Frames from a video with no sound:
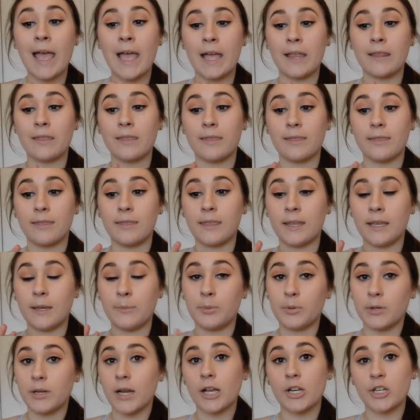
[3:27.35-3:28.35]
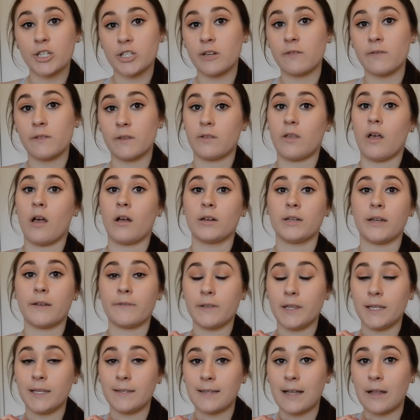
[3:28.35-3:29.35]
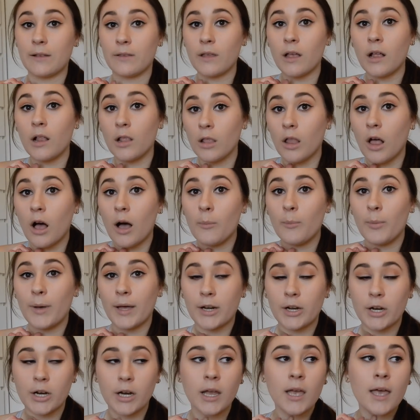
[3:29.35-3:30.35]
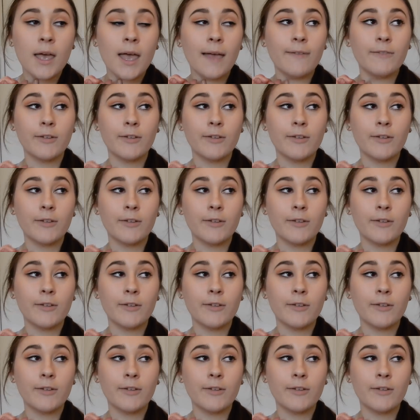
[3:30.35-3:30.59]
and the production of the song definitely sounds a lot better.